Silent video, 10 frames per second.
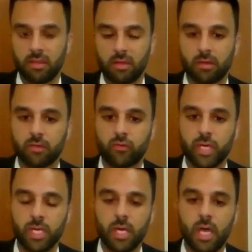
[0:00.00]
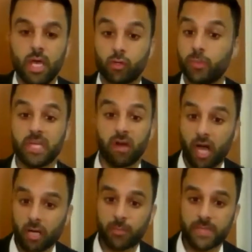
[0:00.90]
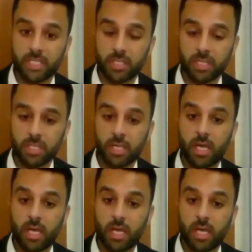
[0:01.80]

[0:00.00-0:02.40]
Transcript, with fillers: in the country, to be in higher position,